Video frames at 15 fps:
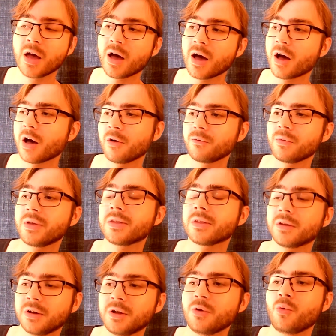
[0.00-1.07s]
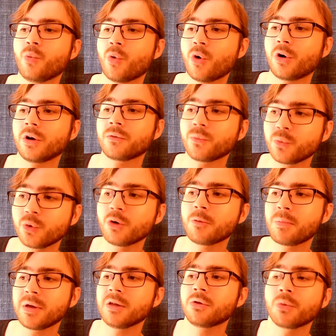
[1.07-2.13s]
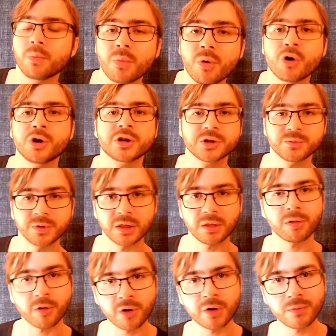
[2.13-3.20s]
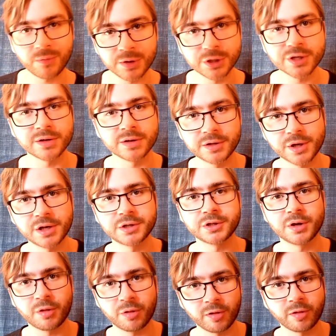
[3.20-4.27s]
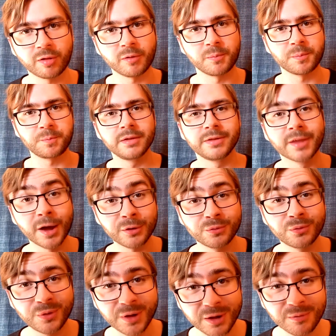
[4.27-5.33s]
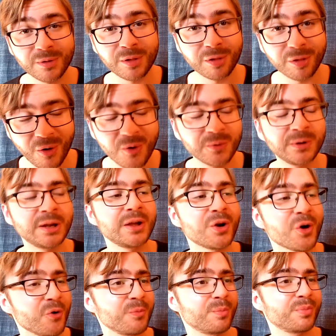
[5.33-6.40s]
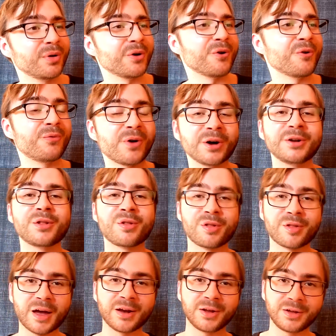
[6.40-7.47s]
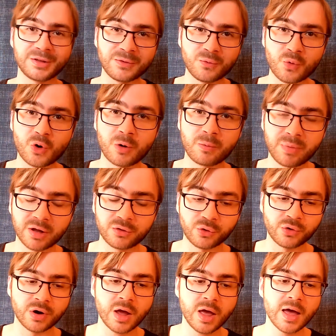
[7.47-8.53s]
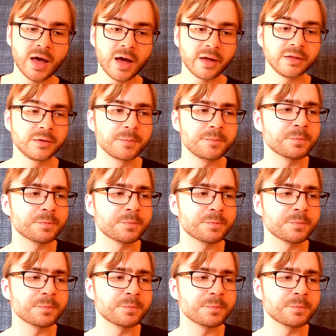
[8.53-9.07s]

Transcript: uh, with the new world would be to merge with this artificial intelligence system. That would give us only hope of understanding the world better. And